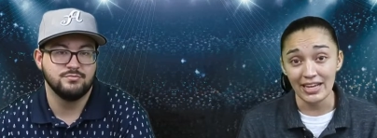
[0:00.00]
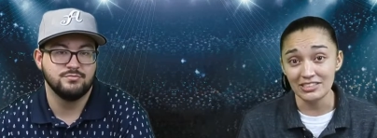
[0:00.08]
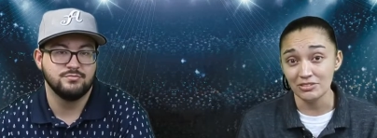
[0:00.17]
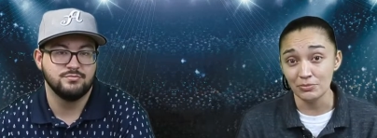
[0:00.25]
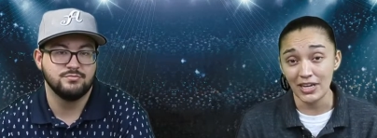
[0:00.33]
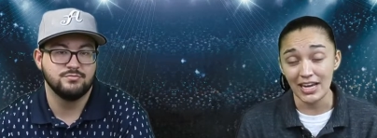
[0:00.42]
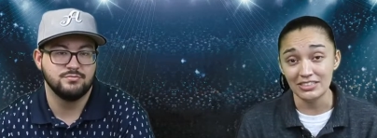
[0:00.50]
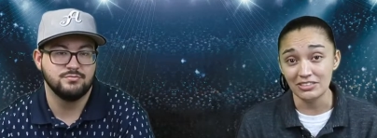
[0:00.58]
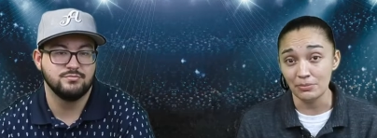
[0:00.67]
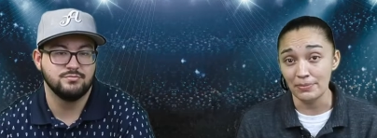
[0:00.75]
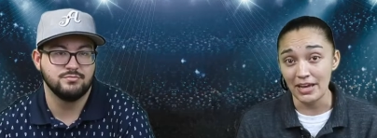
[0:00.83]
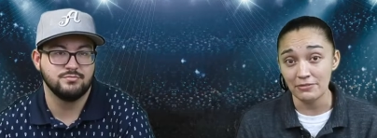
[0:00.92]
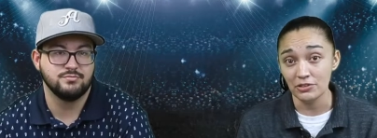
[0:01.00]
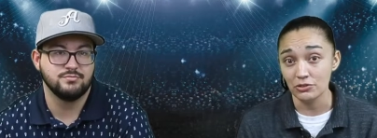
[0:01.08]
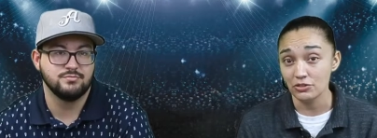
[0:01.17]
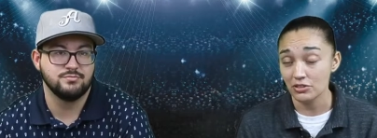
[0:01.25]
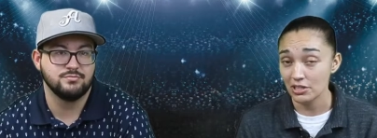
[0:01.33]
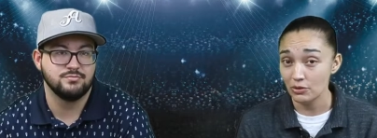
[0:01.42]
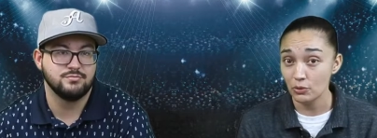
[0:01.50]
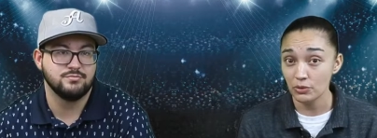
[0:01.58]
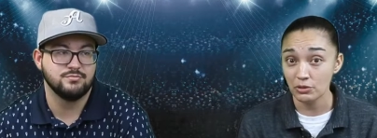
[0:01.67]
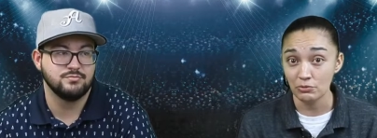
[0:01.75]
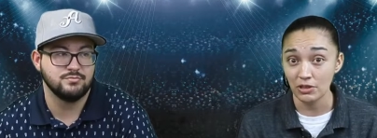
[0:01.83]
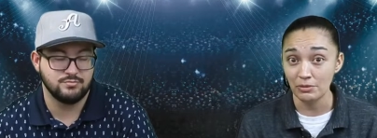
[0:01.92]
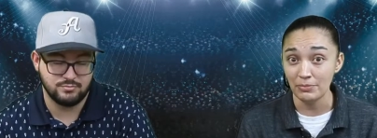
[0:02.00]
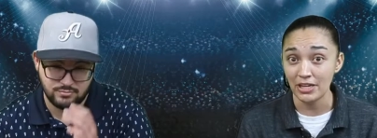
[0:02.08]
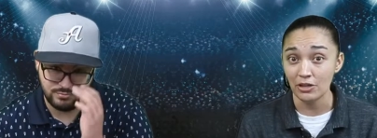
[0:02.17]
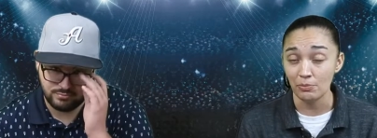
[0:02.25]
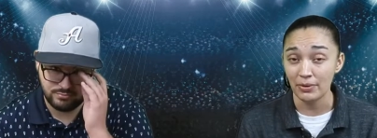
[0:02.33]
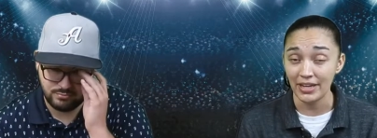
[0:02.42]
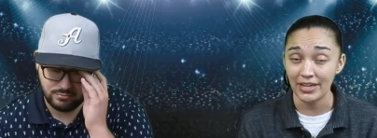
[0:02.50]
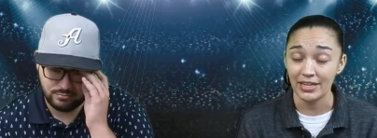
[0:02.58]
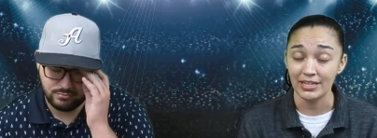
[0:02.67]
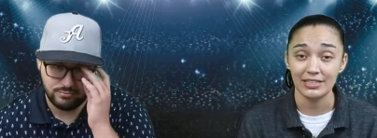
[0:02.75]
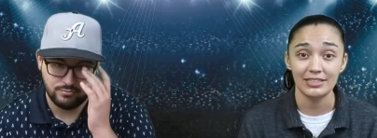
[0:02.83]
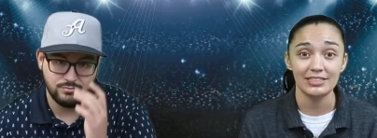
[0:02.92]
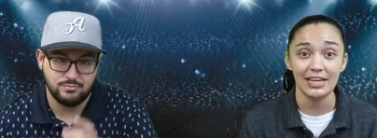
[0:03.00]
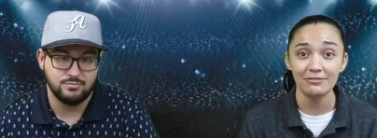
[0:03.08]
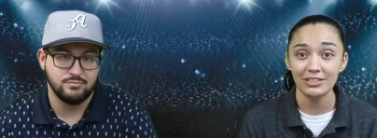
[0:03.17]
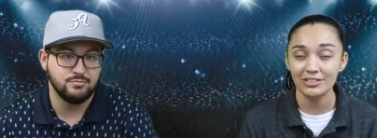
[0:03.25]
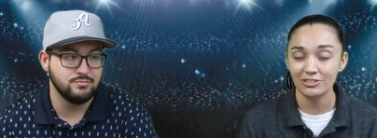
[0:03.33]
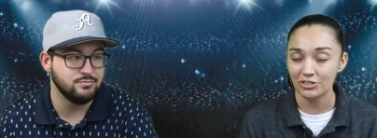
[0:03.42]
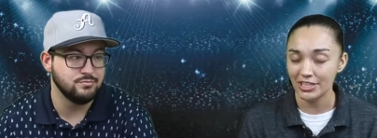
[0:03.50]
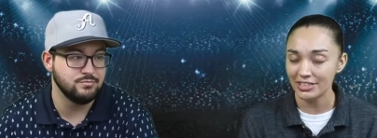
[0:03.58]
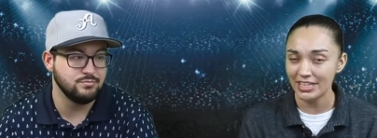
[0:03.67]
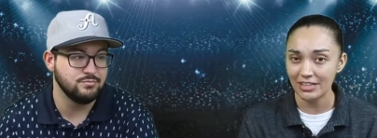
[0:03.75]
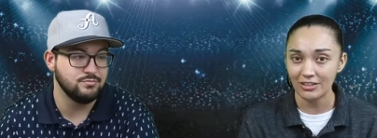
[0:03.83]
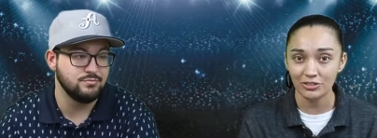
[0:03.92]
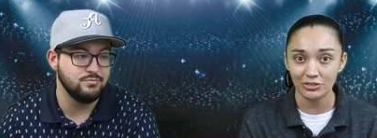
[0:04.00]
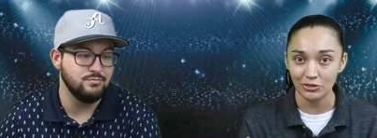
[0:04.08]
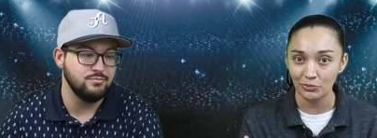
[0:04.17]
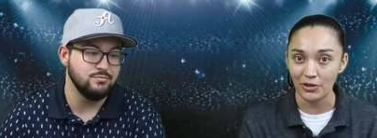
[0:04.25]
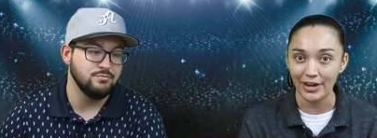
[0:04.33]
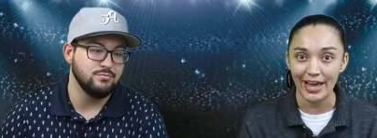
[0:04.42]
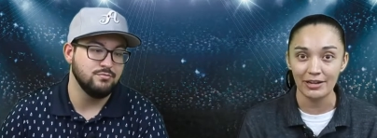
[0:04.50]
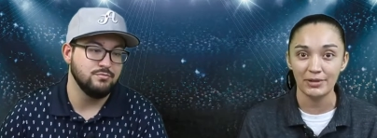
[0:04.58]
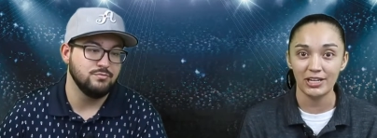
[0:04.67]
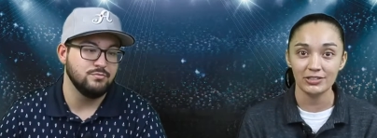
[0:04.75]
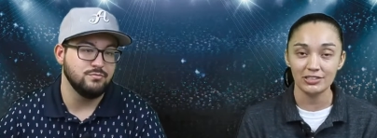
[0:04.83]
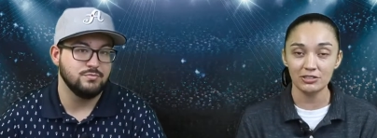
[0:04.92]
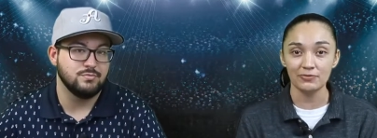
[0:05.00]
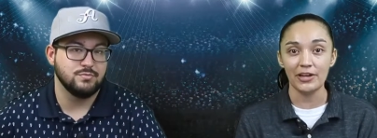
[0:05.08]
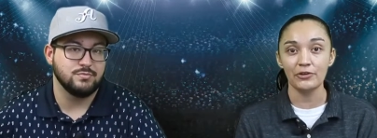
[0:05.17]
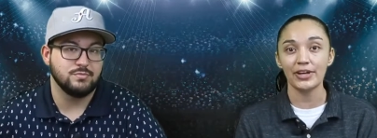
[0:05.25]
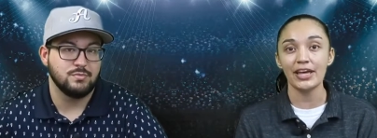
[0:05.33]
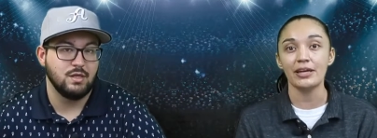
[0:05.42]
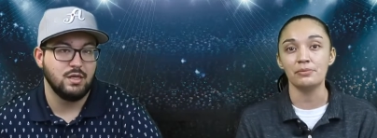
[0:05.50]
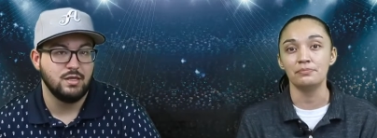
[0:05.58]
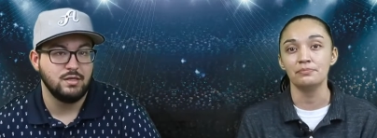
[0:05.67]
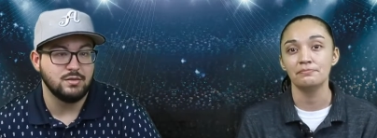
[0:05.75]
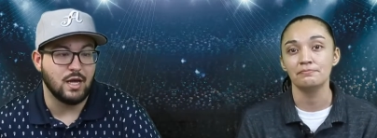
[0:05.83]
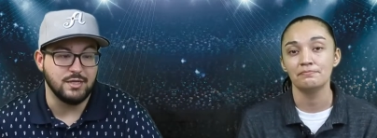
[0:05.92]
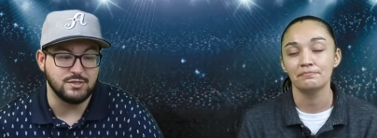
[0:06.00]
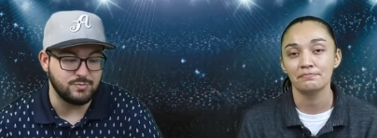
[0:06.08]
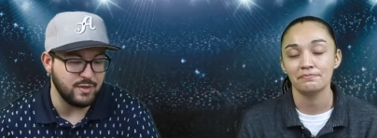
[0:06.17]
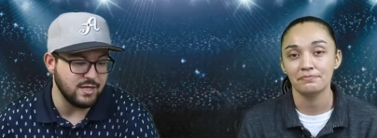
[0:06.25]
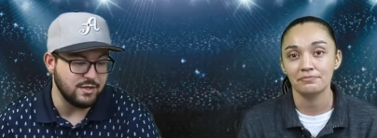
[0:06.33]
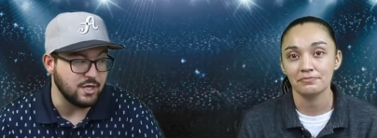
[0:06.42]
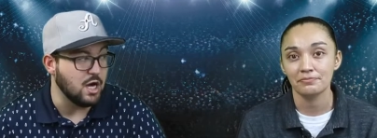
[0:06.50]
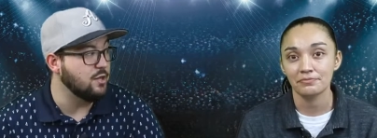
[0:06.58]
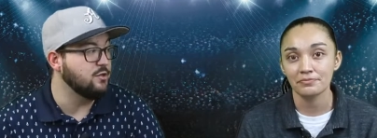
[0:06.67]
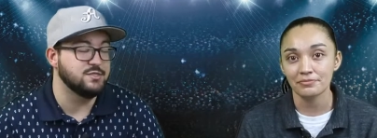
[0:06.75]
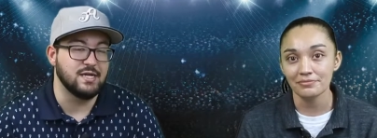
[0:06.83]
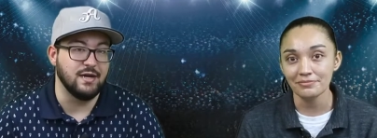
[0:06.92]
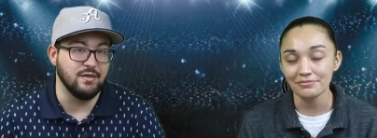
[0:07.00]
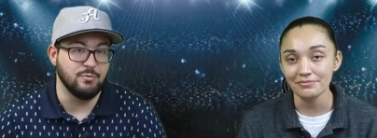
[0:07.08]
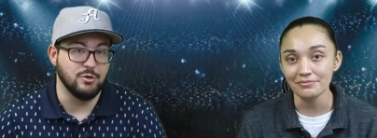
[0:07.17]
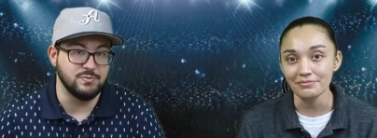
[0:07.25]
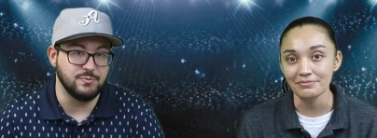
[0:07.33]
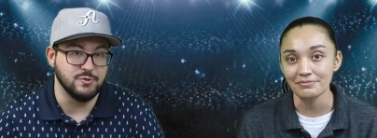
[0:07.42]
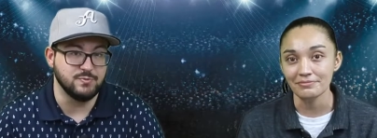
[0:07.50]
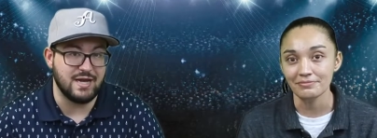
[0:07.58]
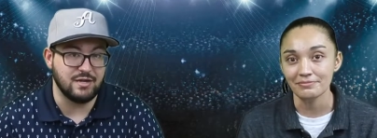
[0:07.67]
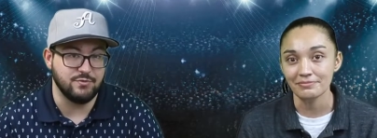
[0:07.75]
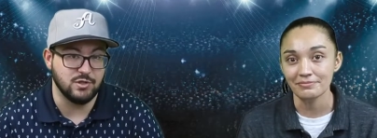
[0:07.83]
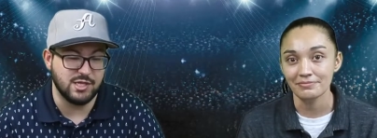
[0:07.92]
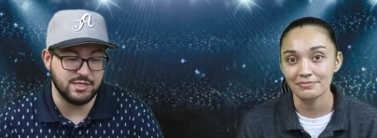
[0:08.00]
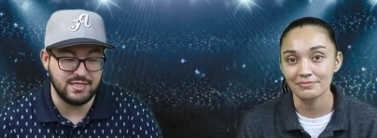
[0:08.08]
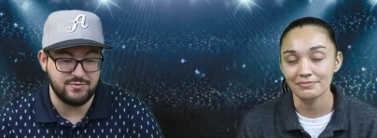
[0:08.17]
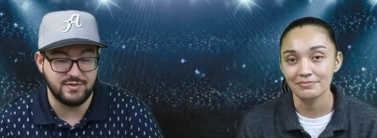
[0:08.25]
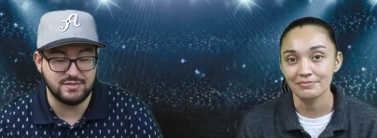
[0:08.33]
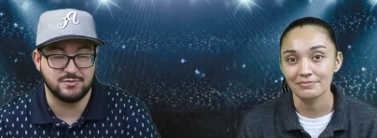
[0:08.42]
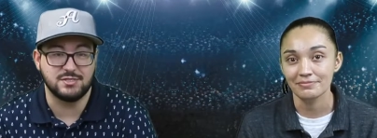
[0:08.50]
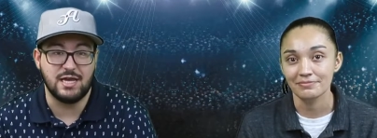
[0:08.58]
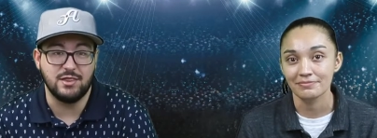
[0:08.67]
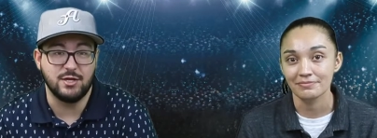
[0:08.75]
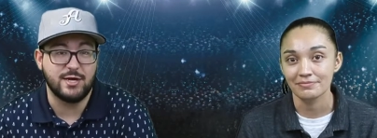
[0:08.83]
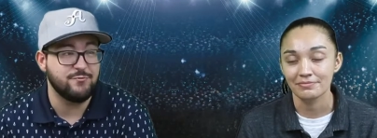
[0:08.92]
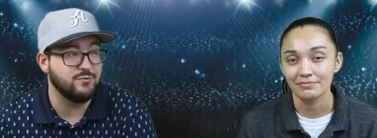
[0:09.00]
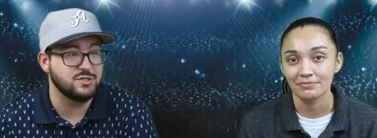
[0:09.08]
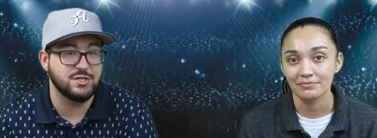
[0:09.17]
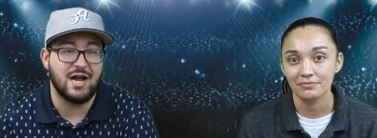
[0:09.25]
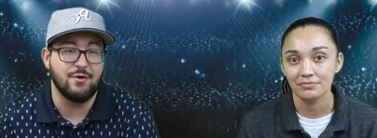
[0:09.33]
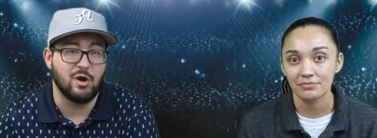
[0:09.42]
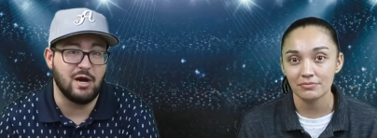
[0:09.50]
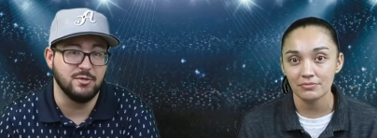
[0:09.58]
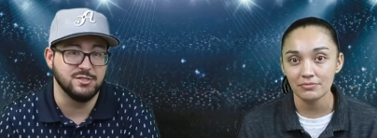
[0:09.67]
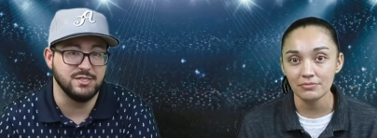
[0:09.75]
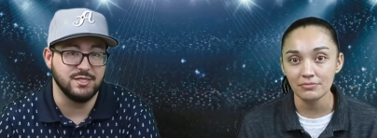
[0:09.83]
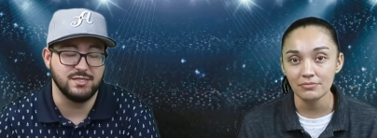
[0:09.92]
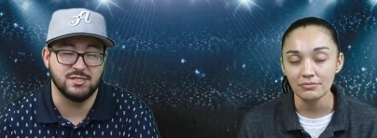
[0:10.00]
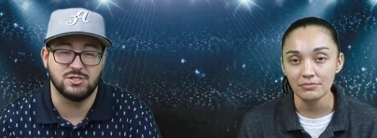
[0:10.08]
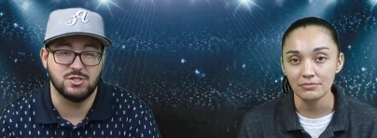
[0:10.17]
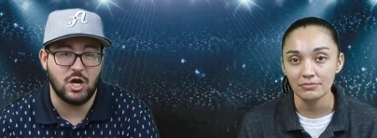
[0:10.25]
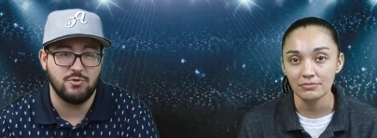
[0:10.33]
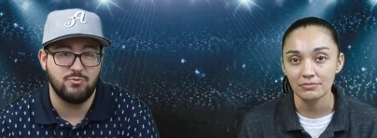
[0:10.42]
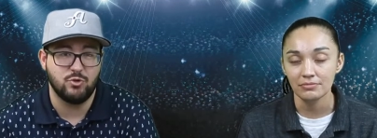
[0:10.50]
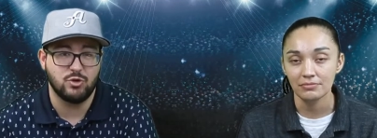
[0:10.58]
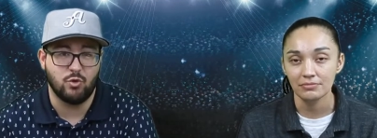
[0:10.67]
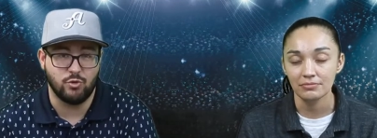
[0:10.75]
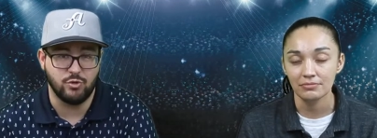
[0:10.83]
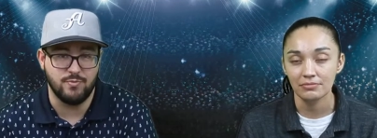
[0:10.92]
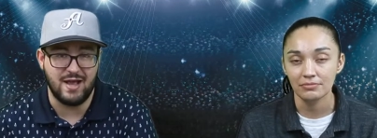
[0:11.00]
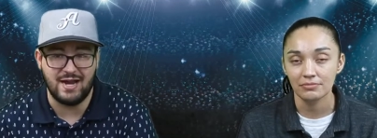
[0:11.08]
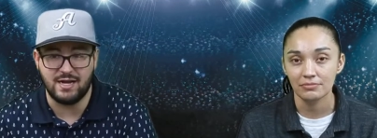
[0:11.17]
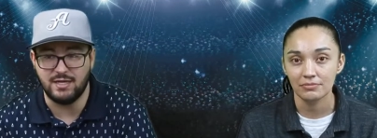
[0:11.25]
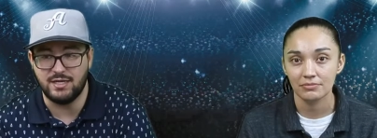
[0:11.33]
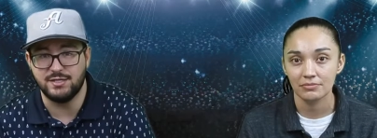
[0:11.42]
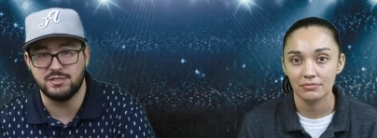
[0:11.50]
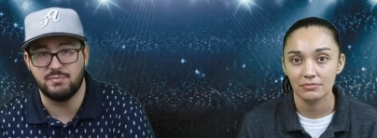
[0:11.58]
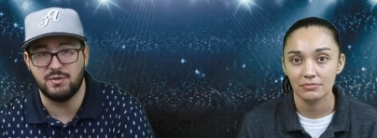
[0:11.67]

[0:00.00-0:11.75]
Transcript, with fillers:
Speaker 1: has some guys in the backfield who can really make you pay. David, is there anything else you want to add about this final game?
Speaker 2: Uh, speaking on the other side of the Poston Butte's backfield, on the defensive side, look out for Ja'Kai Robertson. He's a sophomore cornerback, and he has